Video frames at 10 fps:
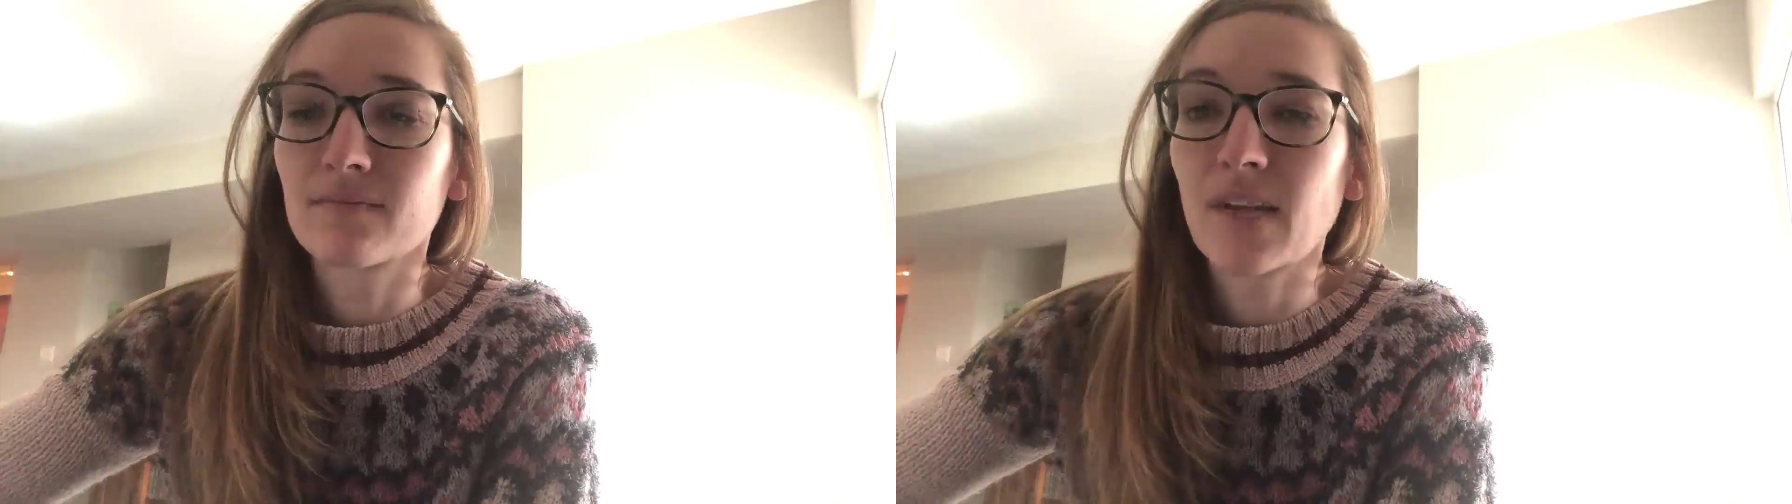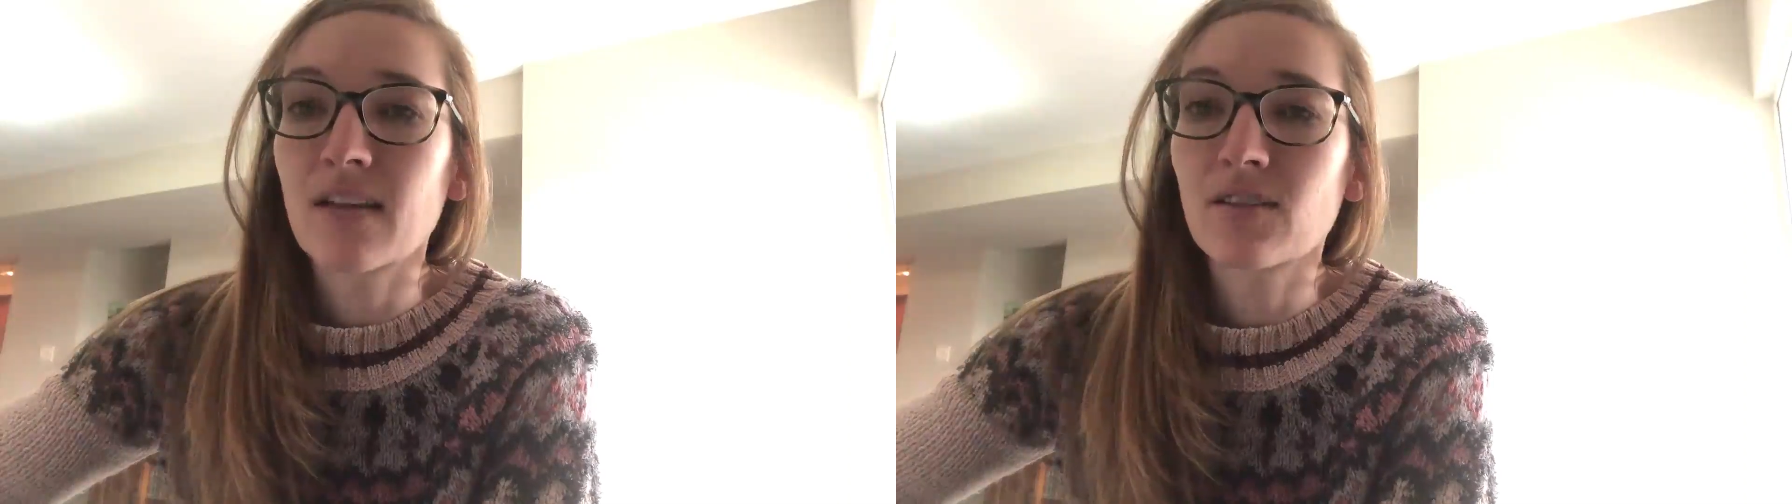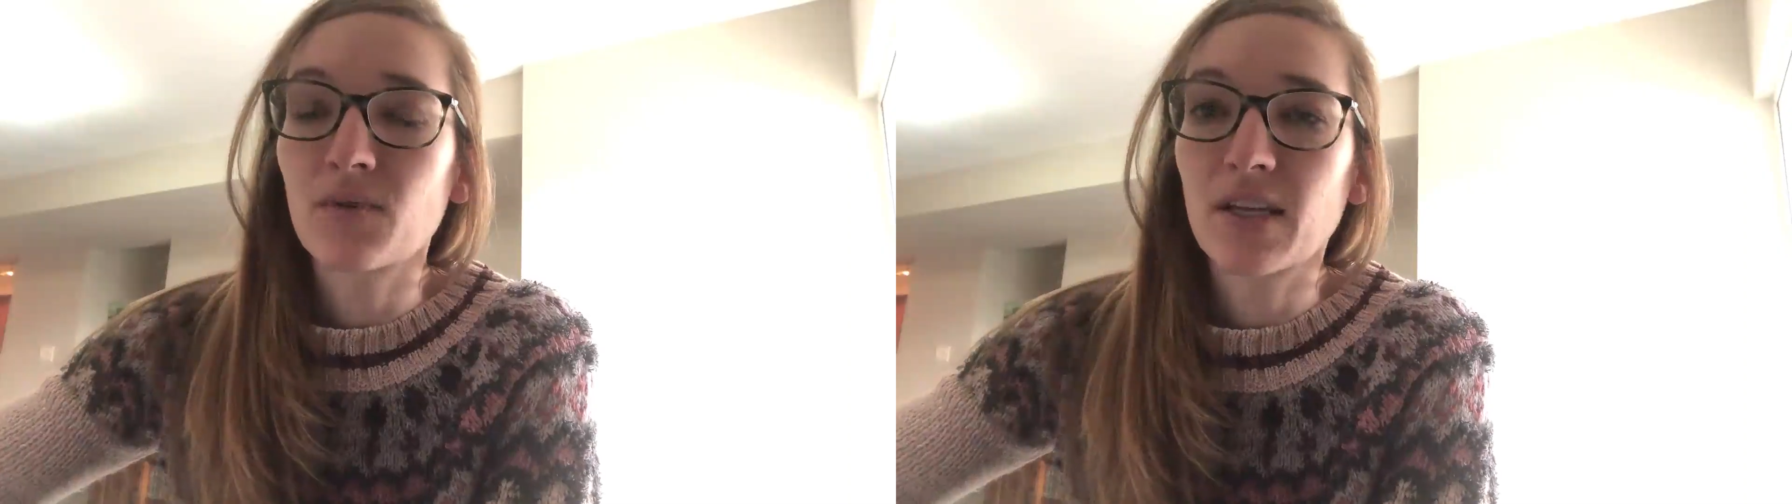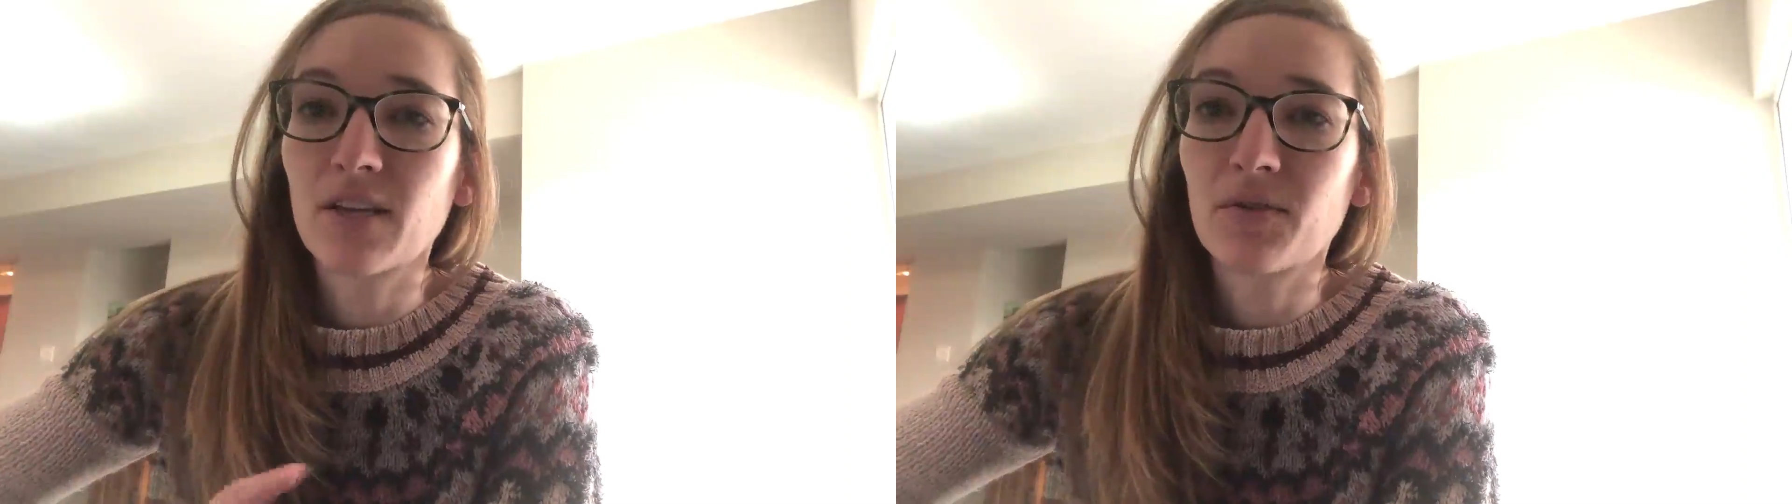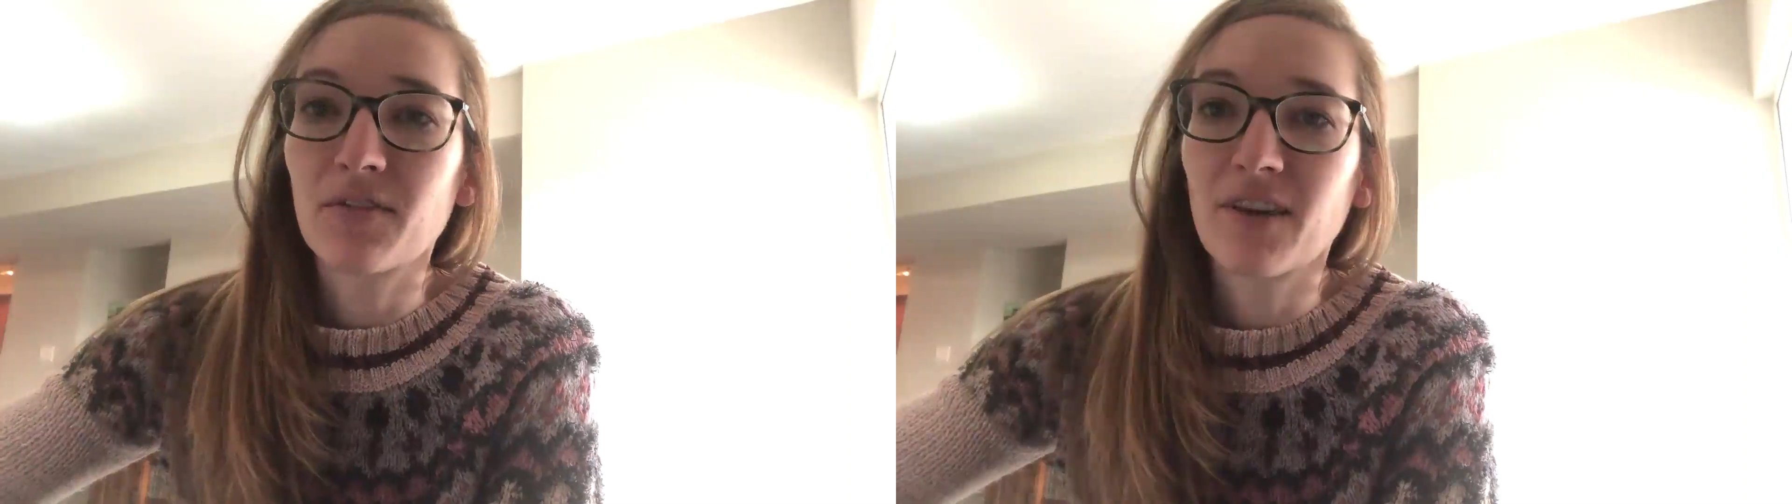Last
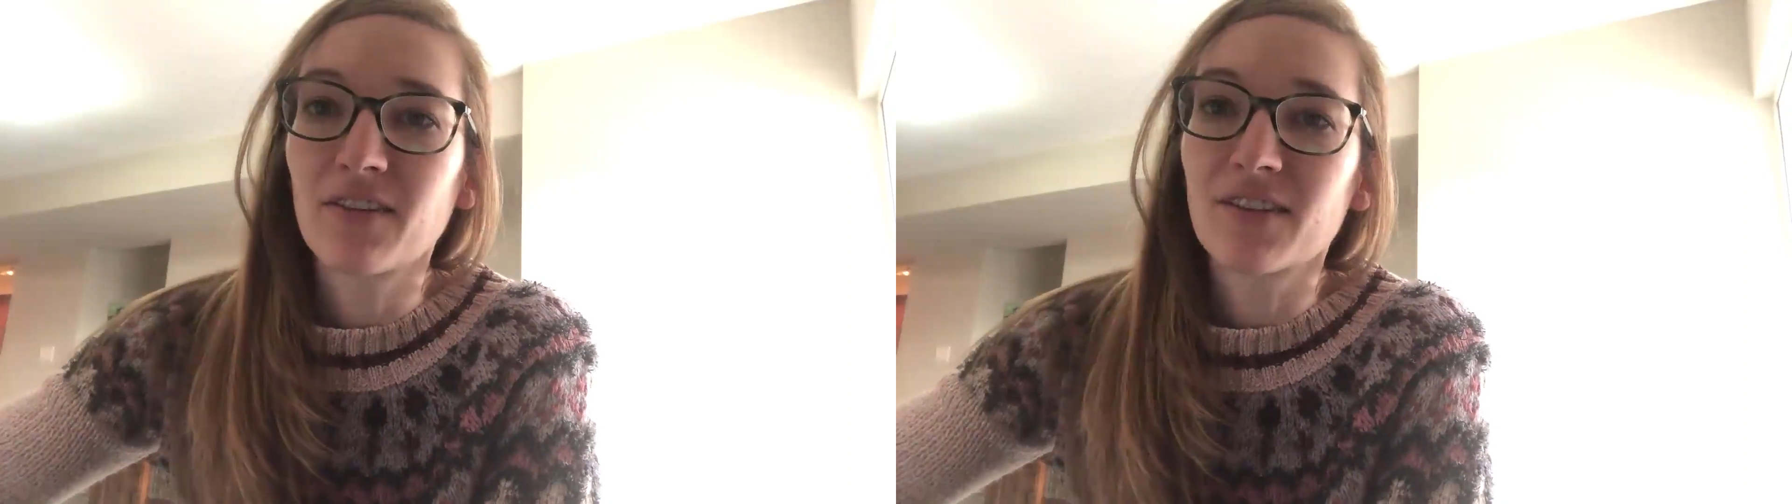weekend we found